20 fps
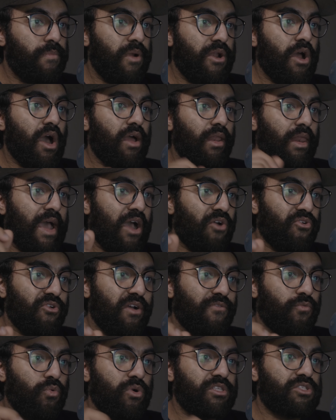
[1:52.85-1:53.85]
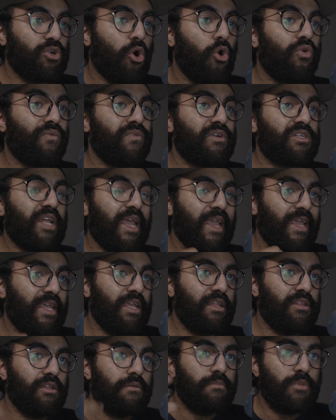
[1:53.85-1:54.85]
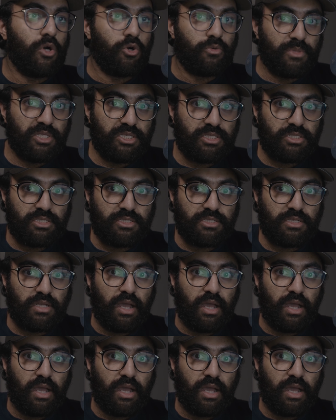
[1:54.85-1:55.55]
but not loud enough where it's overtaking the moment.